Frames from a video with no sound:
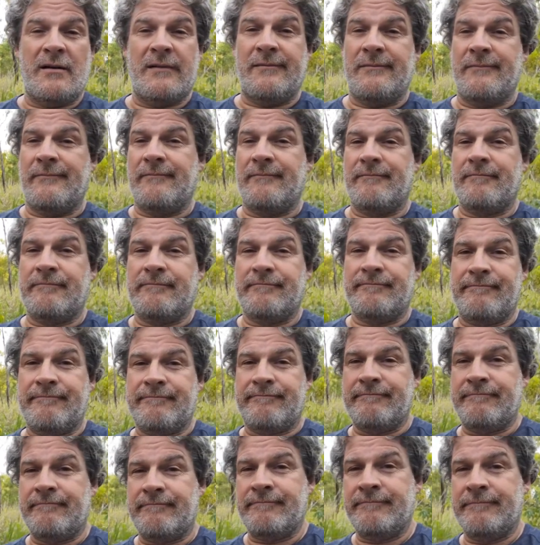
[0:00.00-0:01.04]

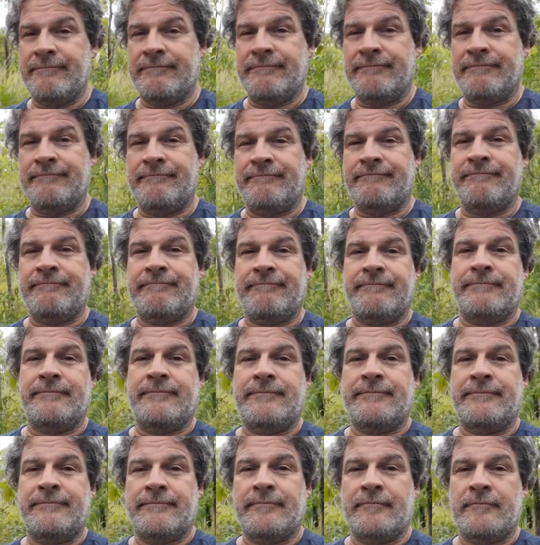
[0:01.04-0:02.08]

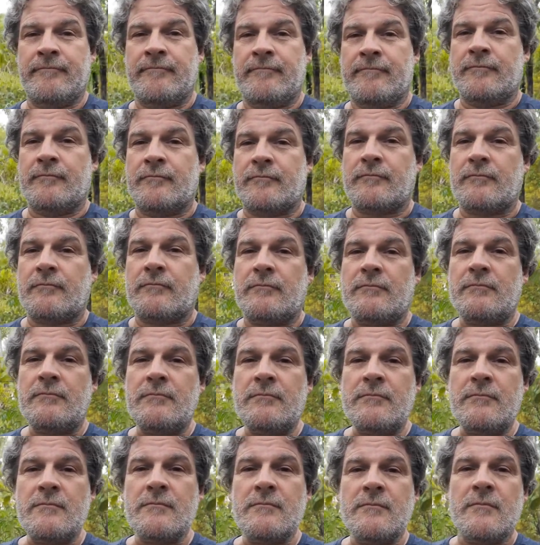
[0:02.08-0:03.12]

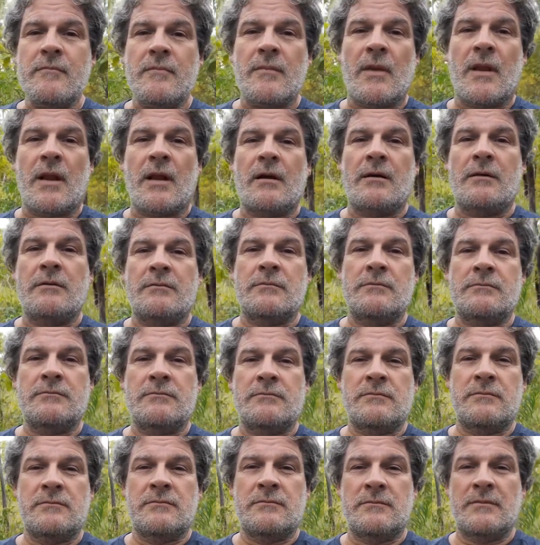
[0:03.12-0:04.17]

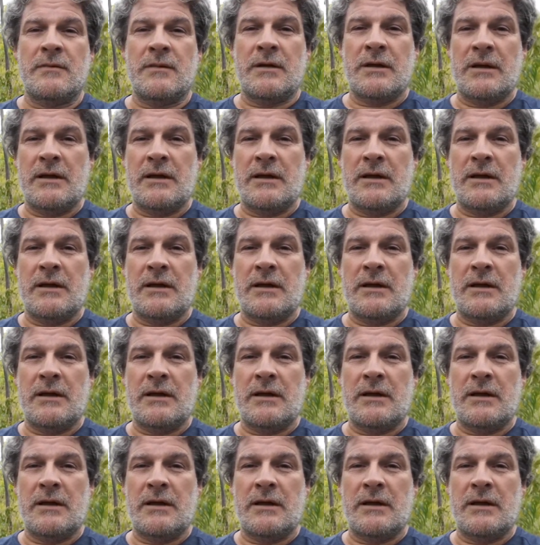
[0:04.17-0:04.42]
[no speech]